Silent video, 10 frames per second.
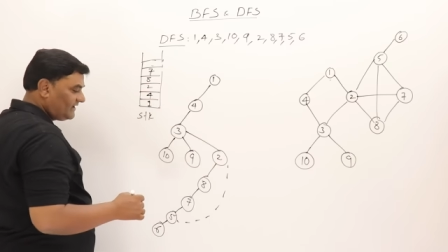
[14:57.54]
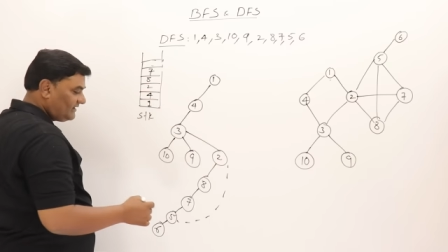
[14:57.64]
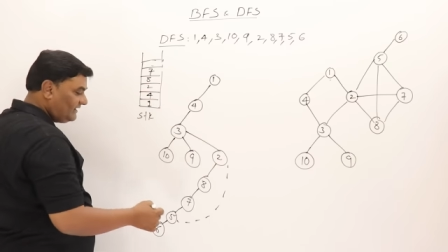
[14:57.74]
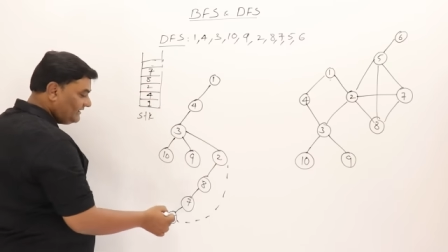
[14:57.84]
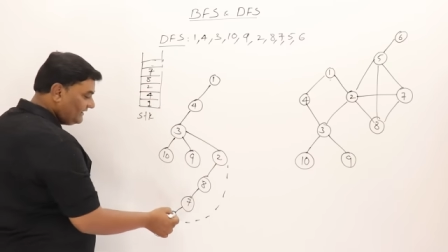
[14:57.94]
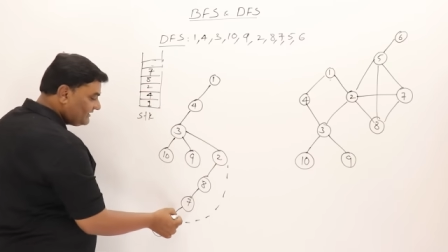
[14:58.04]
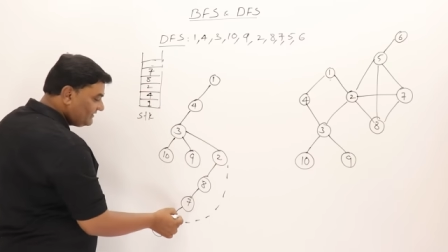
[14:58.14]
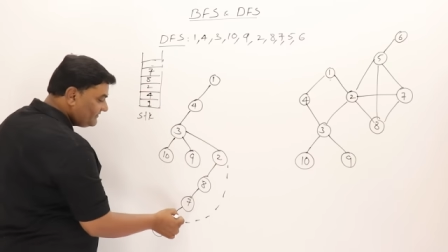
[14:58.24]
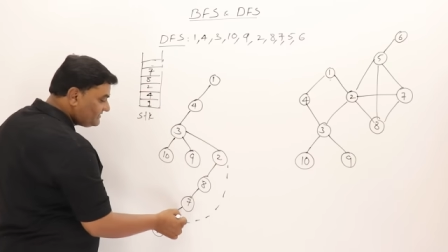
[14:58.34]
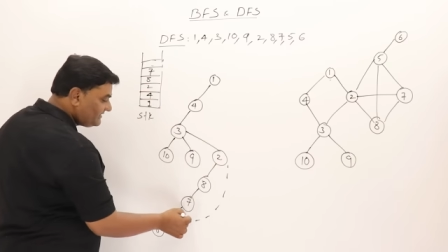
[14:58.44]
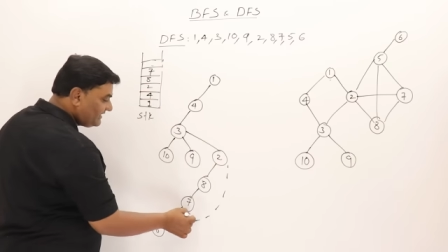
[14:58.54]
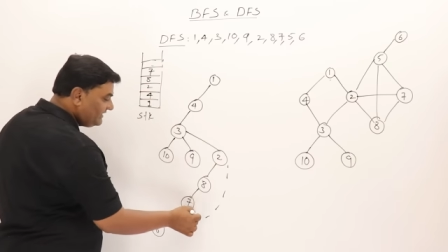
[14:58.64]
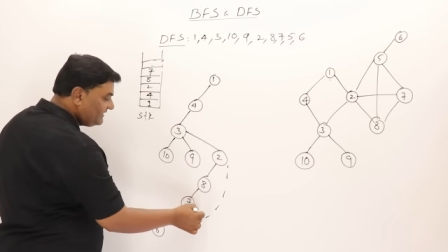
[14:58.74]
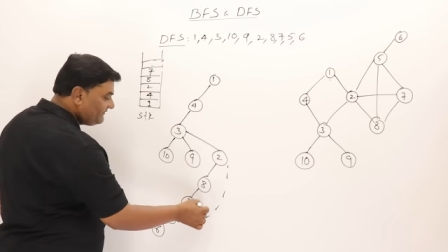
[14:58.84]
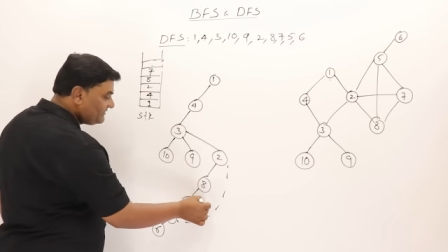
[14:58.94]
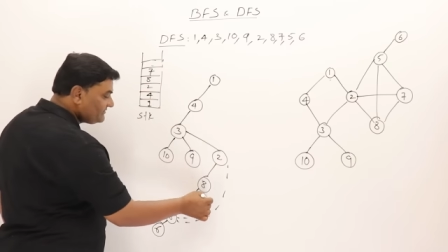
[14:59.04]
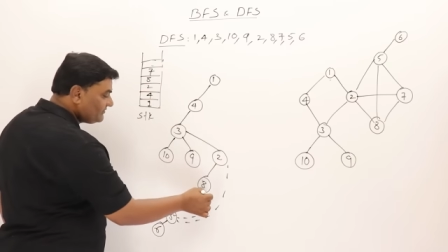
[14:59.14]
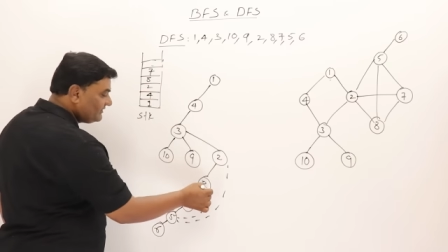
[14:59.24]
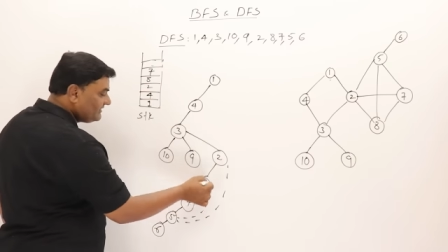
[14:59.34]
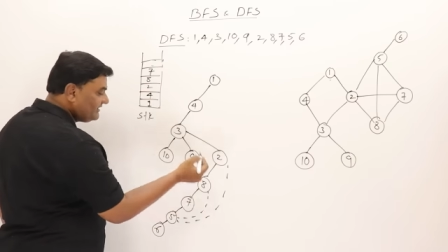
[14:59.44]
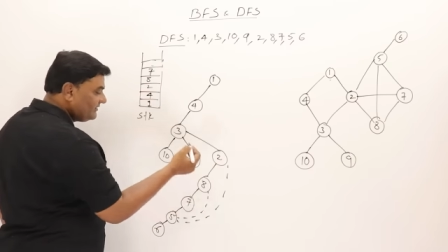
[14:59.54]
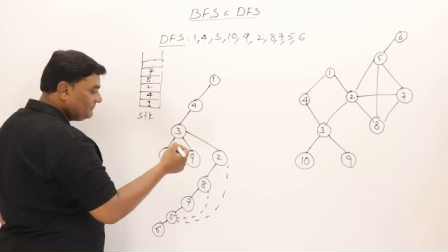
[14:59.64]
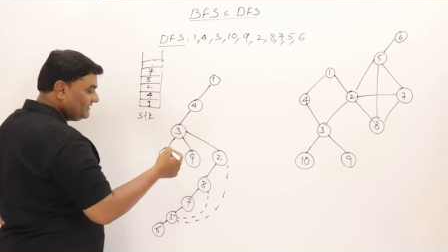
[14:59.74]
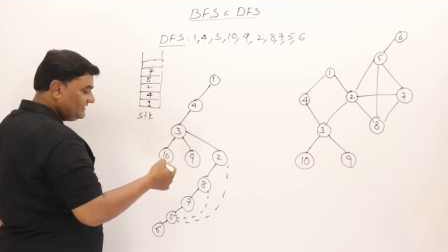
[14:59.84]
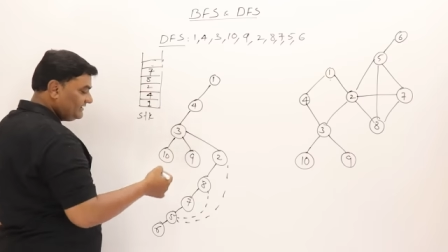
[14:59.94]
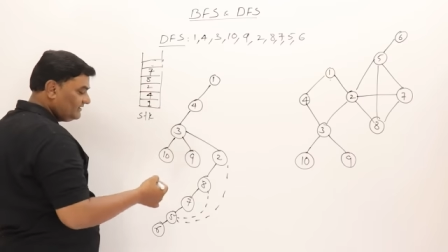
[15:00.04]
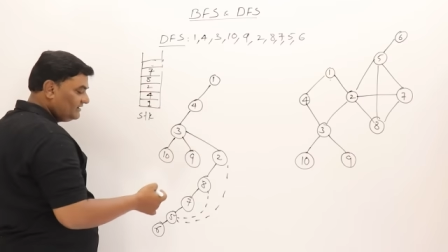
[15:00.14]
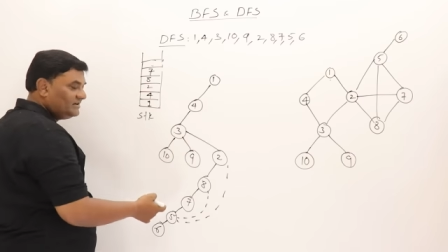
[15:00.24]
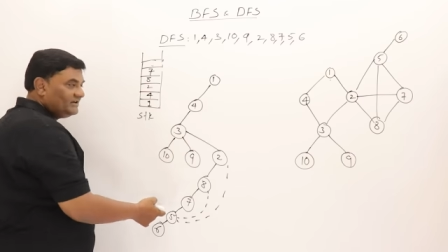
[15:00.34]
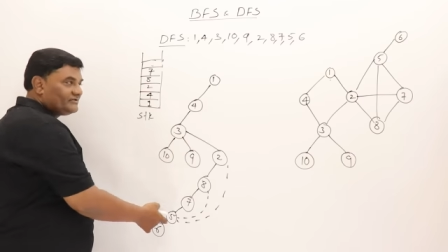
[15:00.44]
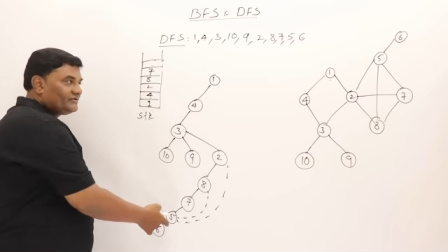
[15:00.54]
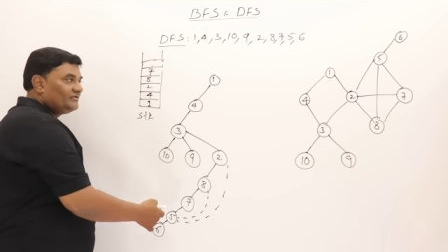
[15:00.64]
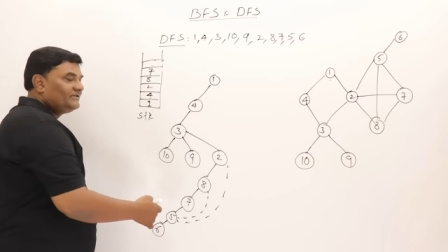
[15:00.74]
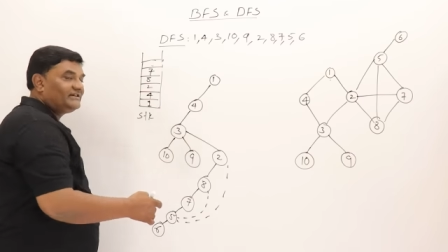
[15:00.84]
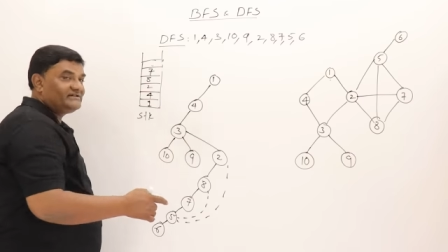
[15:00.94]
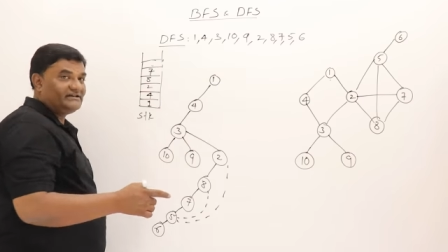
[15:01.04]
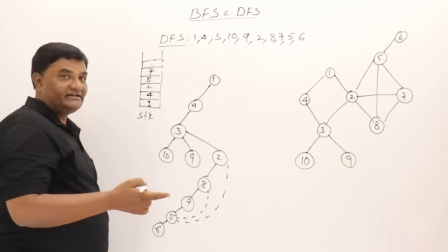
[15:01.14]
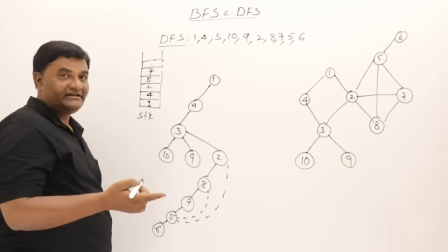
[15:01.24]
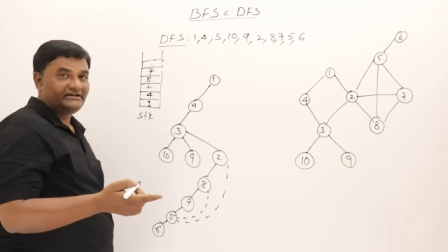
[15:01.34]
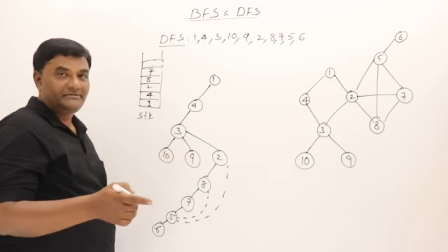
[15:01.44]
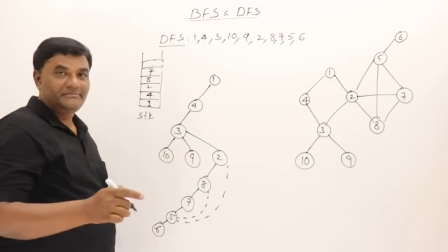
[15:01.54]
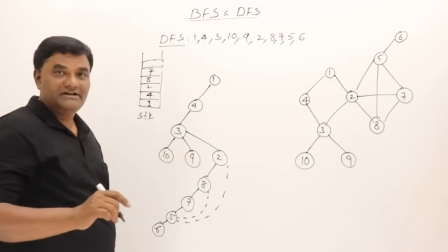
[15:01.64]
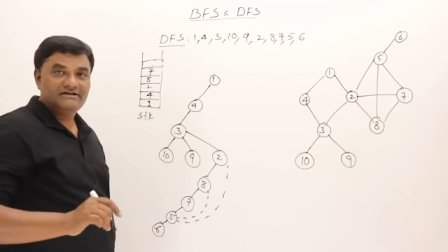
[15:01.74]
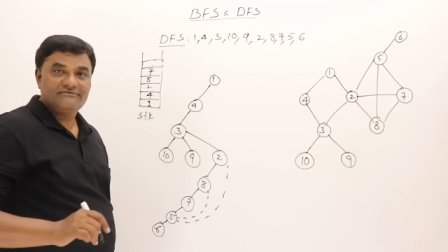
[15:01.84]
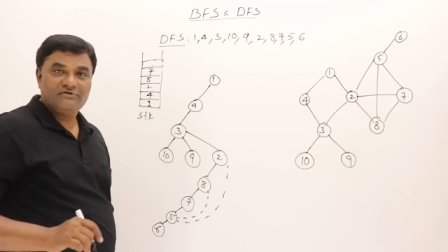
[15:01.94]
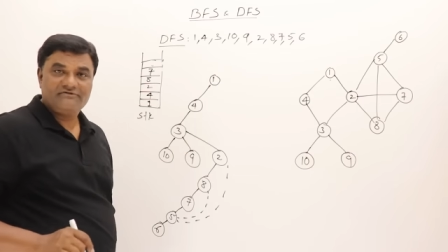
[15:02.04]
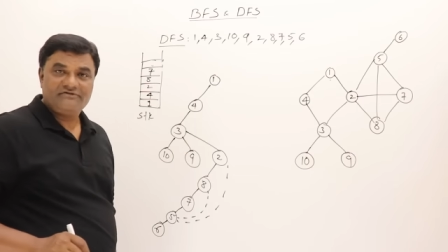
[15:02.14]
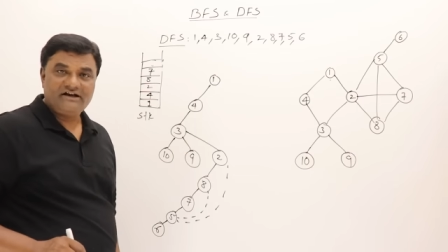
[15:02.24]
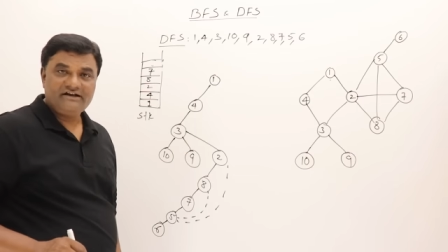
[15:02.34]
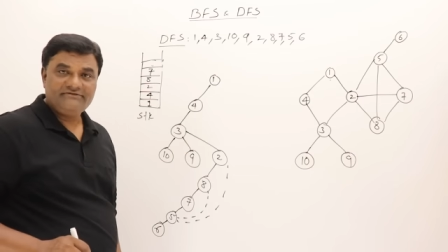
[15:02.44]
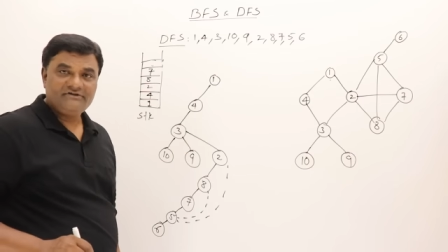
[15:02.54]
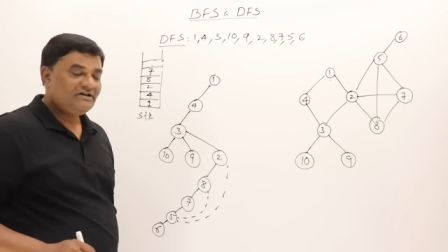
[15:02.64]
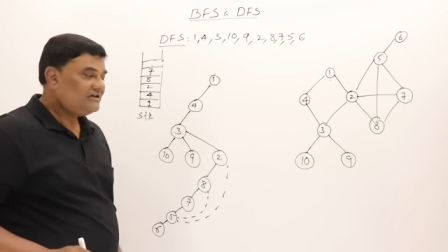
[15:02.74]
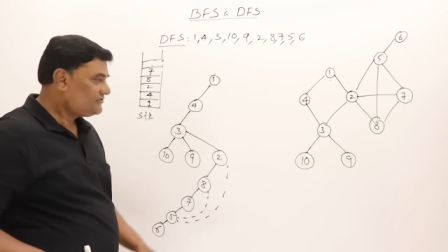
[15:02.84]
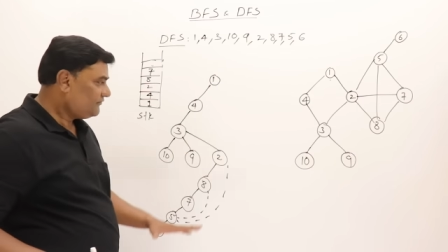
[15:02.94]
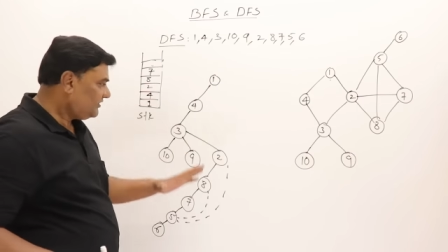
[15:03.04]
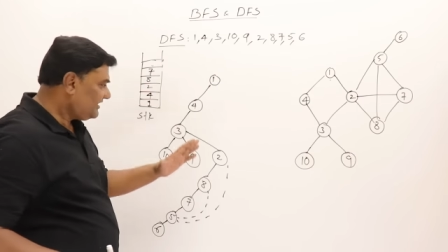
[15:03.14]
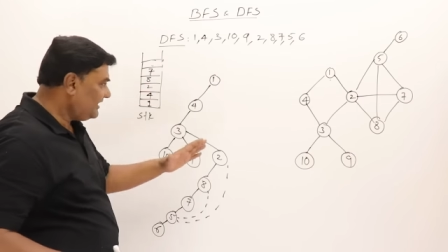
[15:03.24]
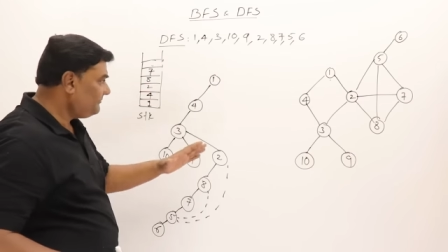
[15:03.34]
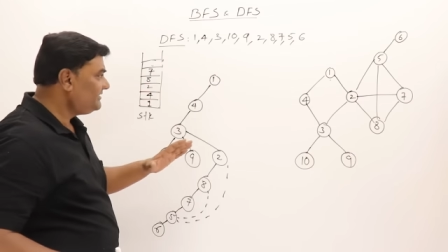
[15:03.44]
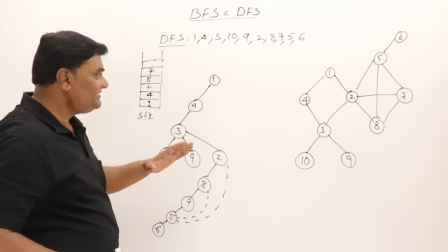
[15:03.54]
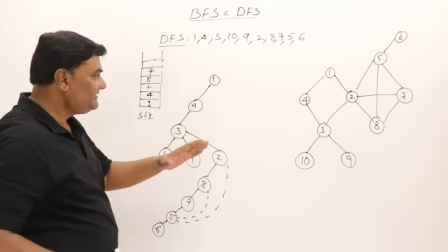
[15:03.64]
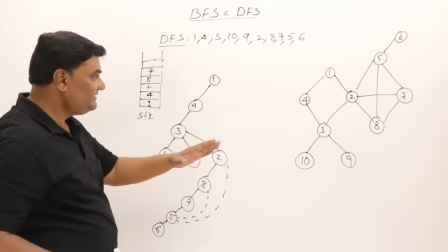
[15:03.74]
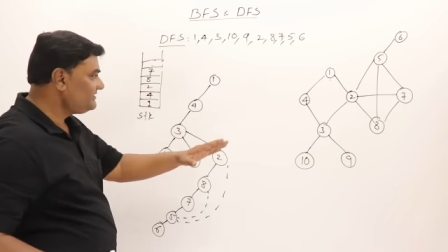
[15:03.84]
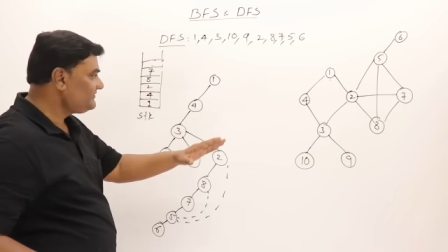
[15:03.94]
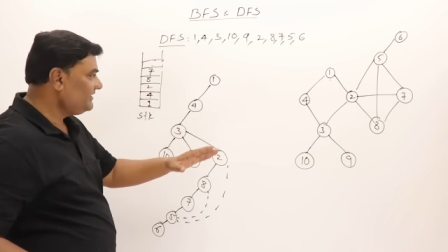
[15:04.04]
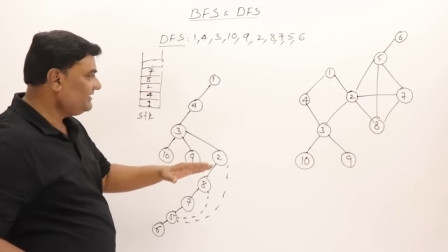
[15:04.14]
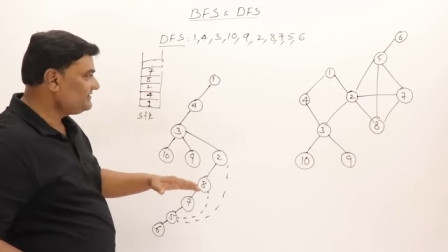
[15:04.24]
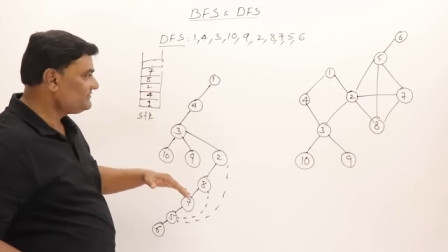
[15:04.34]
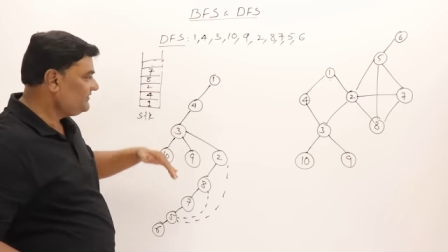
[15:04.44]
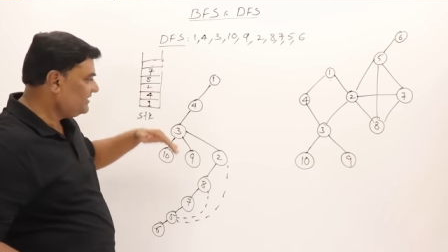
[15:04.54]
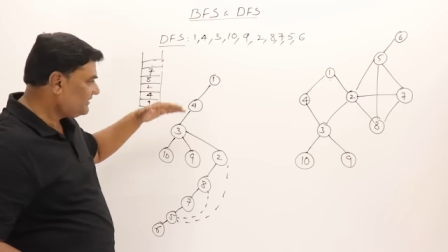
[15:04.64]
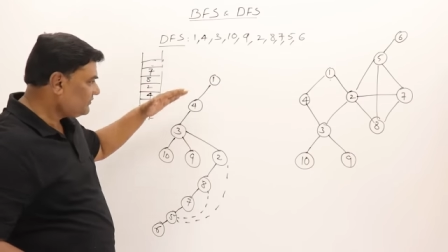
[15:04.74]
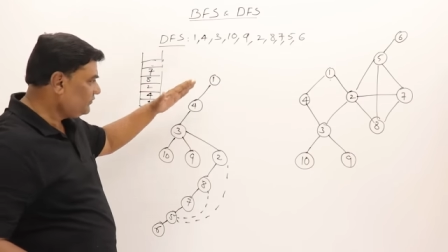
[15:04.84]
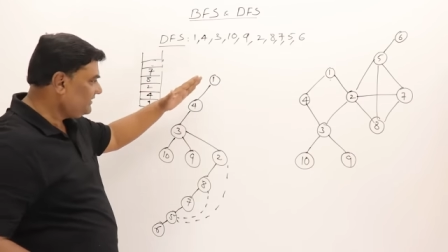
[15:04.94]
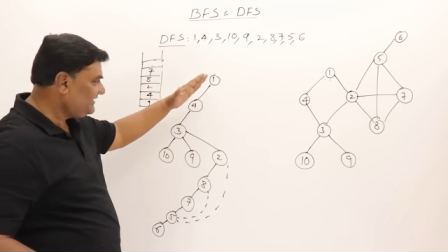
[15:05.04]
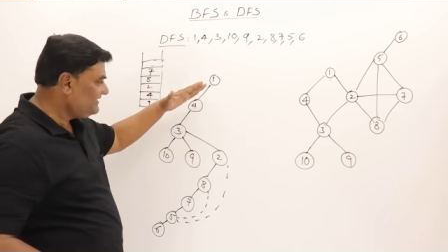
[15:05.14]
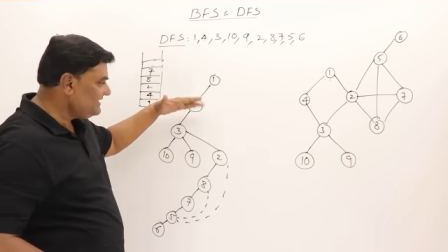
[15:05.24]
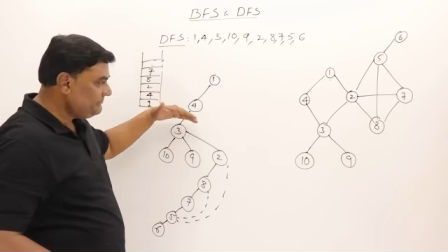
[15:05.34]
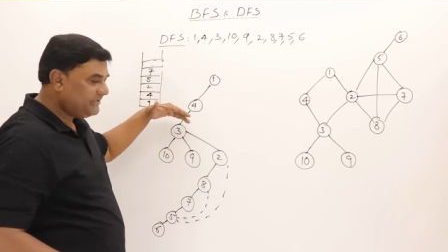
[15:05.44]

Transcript: right? I can visit 8, which is already completed. So there is nothing remaining for 5. So what happens in this way is we are going deep